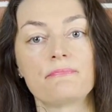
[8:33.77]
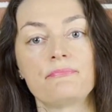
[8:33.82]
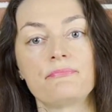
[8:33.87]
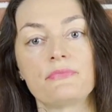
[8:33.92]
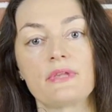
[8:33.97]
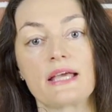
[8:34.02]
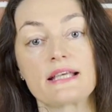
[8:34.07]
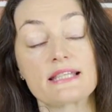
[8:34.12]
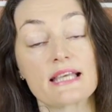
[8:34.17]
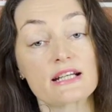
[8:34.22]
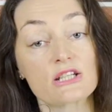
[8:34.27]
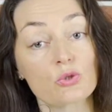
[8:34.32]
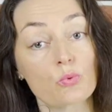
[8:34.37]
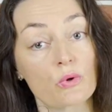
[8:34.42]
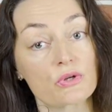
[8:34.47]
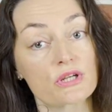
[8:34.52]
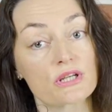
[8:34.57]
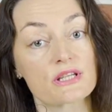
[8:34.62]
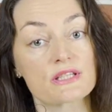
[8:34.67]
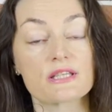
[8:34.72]
Exact
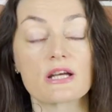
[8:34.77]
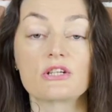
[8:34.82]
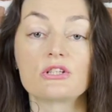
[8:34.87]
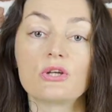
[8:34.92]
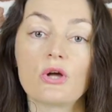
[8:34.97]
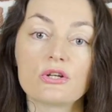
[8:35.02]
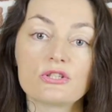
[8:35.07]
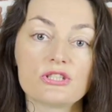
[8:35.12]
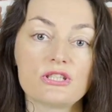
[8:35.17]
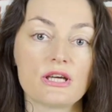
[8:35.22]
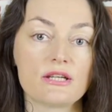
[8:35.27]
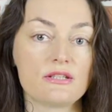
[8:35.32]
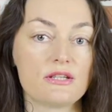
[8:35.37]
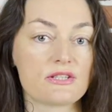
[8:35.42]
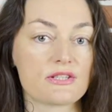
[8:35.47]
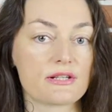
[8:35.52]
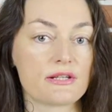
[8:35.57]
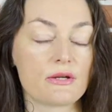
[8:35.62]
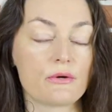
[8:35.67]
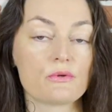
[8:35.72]
quantities are not yet
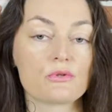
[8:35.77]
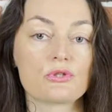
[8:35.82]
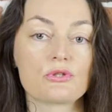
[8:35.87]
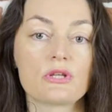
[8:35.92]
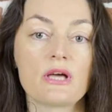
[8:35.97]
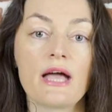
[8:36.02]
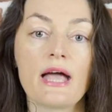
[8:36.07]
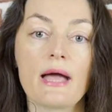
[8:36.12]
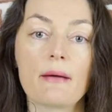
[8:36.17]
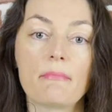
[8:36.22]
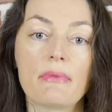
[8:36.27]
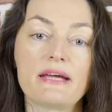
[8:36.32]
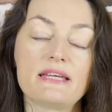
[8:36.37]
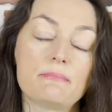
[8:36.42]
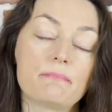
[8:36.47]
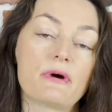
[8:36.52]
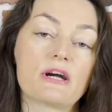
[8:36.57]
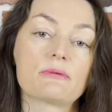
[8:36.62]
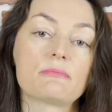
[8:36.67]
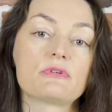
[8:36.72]
disclosed by
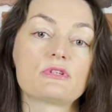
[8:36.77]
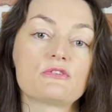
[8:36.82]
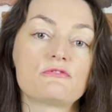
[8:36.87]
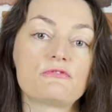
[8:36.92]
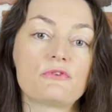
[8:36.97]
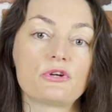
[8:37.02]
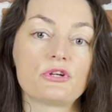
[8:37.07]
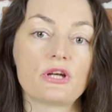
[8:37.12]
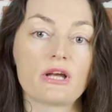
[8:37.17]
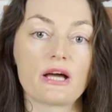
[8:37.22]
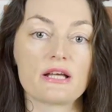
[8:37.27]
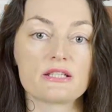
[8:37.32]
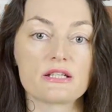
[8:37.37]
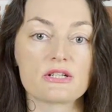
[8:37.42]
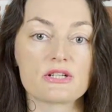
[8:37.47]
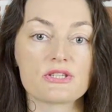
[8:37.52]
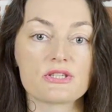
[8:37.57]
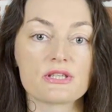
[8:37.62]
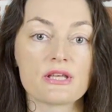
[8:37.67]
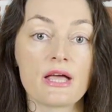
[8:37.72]
Department of
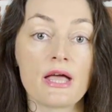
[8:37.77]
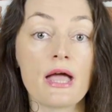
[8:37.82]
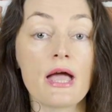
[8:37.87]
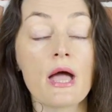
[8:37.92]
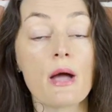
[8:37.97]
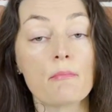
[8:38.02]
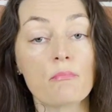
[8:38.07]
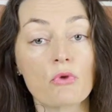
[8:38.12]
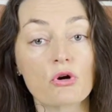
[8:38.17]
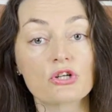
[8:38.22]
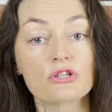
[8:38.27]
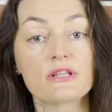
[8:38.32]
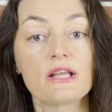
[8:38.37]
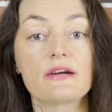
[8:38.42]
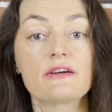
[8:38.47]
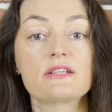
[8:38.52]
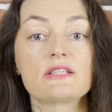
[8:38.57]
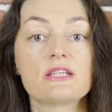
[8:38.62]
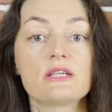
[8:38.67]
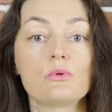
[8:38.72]
Fertilizers. More
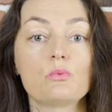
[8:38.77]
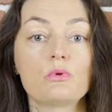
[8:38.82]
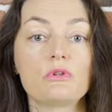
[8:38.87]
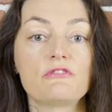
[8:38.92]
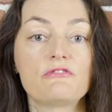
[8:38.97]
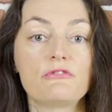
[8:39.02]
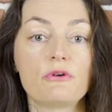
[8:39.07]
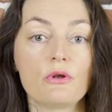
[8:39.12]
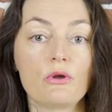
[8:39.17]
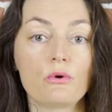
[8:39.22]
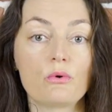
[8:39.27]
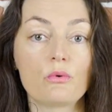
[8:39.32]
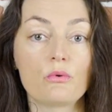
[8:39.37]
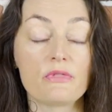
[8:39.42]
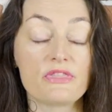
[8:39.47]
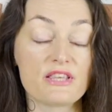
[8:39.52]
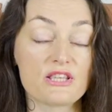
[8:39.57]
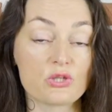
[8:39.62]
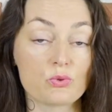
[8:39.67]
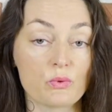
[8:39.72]
clarity will follow
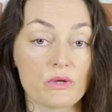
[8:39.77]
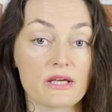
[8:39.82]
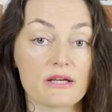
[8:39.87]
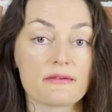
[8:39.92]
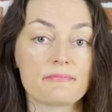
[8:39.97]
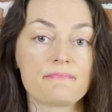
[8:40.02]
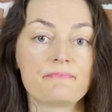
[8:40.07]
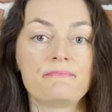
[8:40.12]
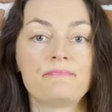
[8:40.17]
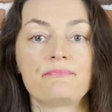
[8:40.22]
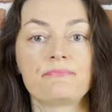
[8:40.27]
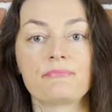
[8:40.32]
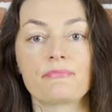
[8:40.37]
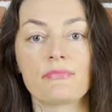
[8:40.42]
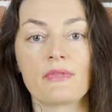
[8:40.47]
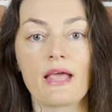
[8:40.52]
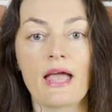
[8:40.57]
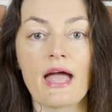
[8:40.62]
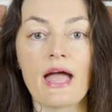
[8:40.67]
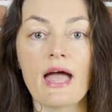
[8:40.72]
this week.
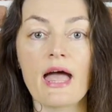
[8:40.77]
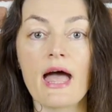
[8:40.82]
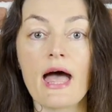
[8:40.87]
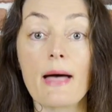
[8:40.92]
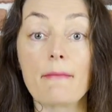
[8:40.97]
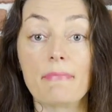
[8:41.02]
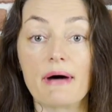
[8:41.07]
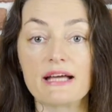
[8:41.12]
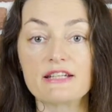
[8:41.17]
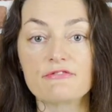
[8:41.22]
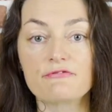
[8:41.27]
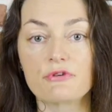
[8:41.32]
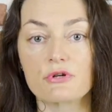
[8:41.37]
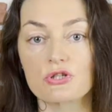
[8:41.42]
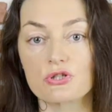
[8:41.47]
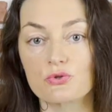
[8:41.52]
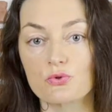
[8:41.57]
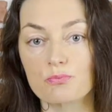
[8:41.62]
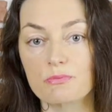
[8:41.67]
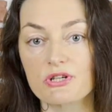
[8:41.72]
But
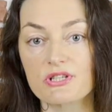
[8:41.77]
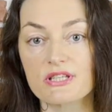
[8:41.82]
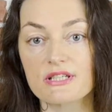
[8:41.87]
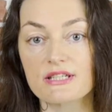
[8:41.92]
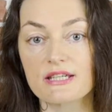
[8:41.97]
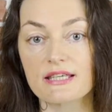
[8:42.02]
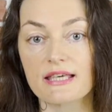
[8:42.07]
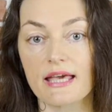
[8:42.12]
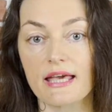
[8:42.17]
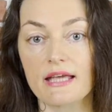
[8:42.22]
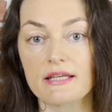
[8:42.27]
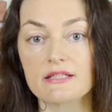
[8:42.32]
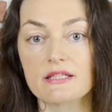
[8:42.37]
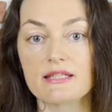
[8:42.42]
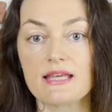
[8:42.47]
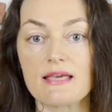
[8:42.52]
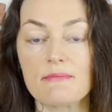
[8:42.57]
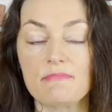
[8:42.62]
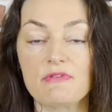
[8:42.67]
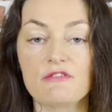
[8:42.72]
first rumors indicate
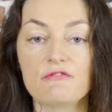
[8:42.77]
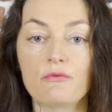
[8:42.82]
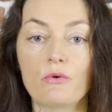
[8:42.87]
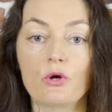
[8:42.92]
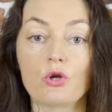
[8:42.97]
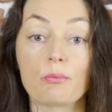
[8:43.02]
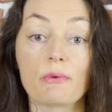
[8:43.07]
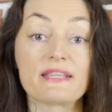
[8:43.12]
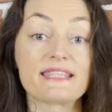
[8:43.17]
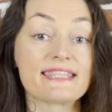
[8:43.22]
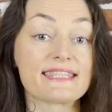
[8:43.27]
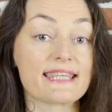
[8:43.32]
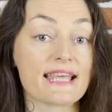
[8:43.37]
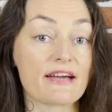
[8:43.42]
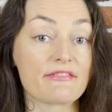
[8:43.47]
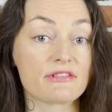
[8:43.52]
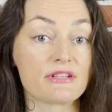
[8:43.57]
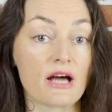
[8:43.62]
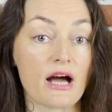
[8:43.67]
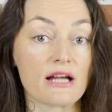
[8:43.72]
DAP volume at
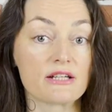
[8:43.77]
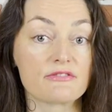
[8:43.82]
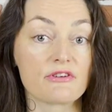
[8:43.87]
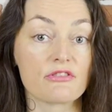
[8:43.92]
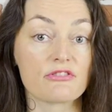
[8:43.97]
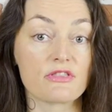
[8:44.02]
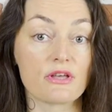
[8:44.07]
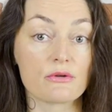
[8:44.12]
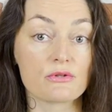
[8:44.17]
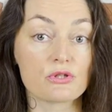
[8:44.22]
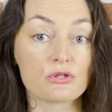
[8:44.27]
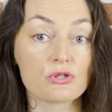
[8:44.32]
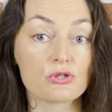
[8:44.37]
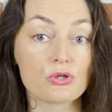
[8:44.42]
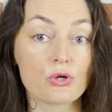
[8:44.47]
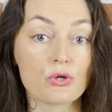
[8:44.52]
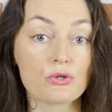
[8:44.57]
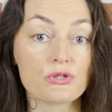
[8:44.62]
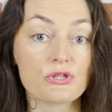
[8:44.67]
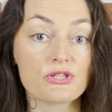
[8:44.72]
700,000
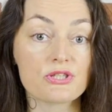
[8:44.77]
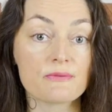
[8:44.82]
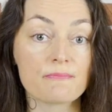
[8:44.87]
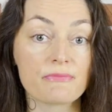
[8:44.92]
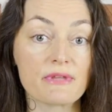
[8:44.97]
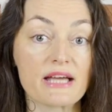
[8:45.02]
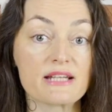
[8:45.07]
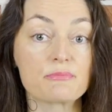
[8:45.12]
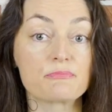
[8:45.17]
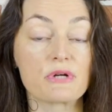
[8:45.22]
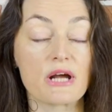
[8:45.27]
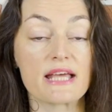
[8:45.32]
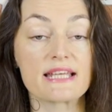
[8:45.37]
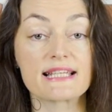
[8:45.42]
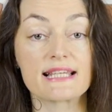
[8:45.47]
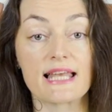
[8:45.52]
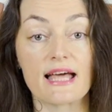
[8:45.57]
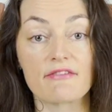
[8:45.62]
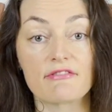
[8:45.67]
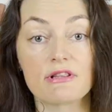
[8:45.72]
tons at price
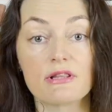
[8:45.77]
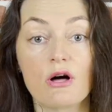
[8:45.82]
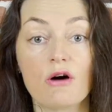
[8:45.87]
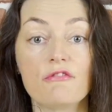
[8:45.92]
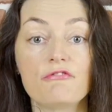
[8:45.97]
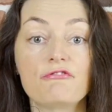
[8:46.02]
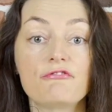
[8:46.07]
level of